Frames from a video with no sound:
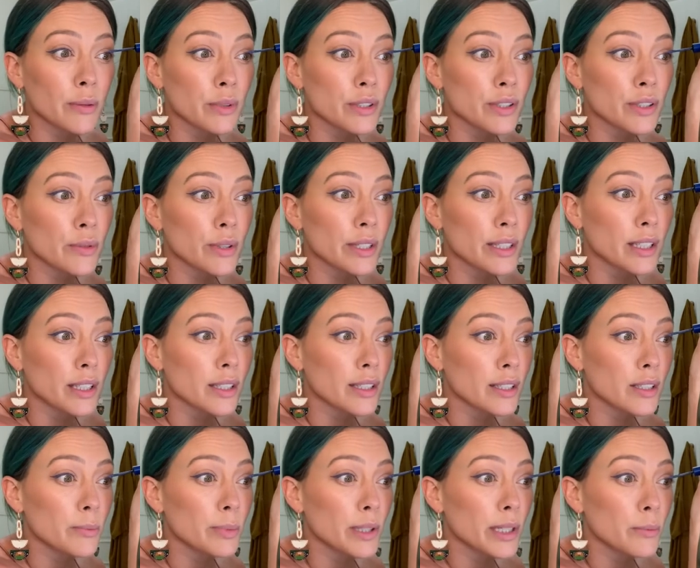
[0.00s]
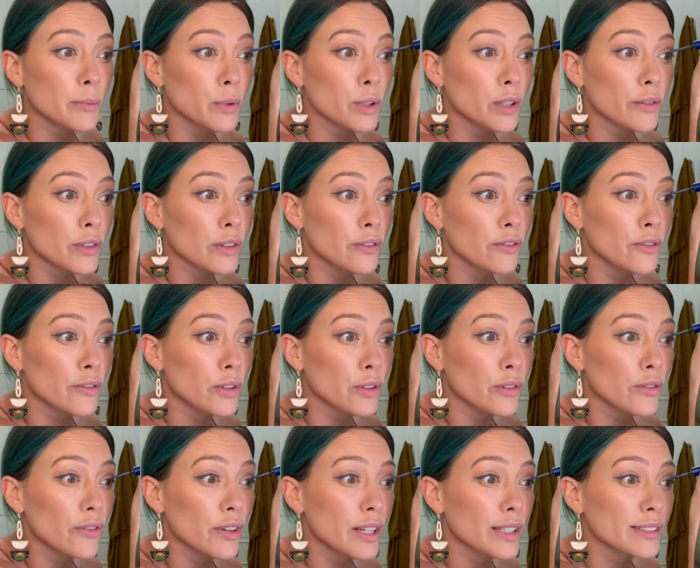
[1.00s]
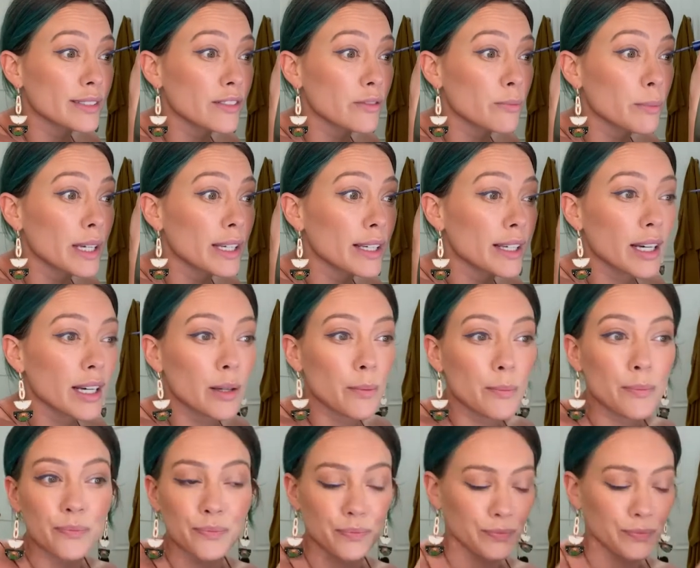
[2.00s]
with doing a little bit more of a full face of makeup